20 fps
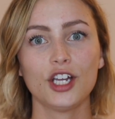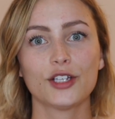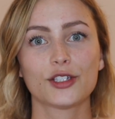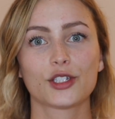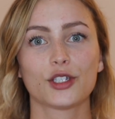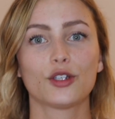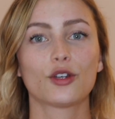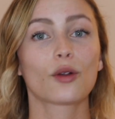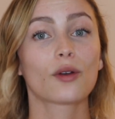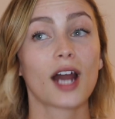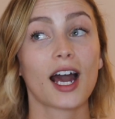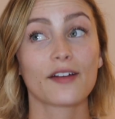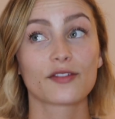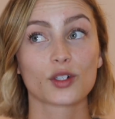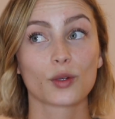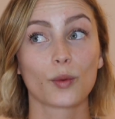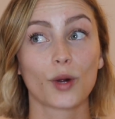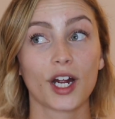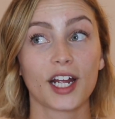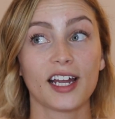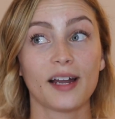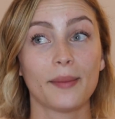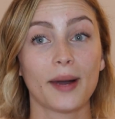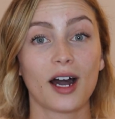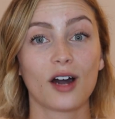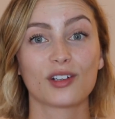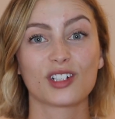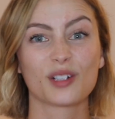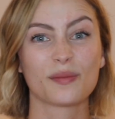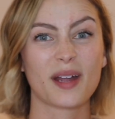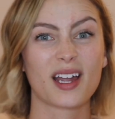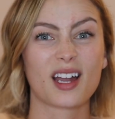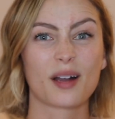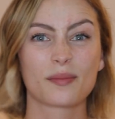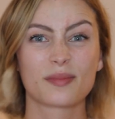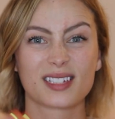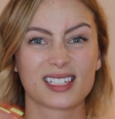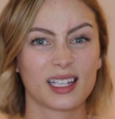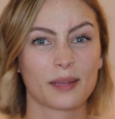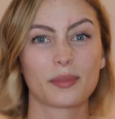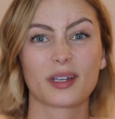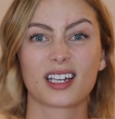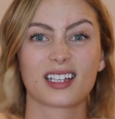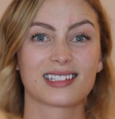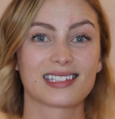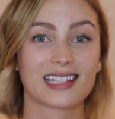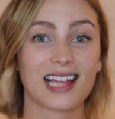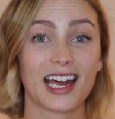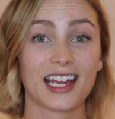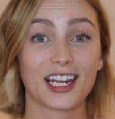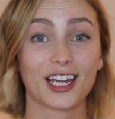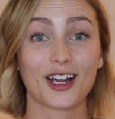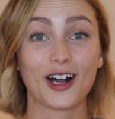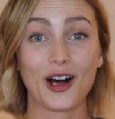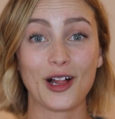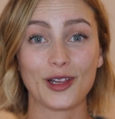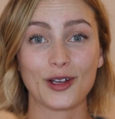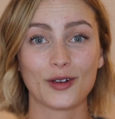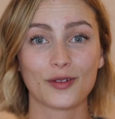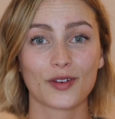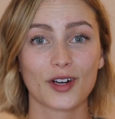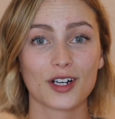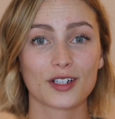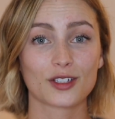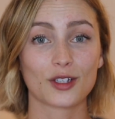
so you don't have to worry about your makeup slipping and sliding all over.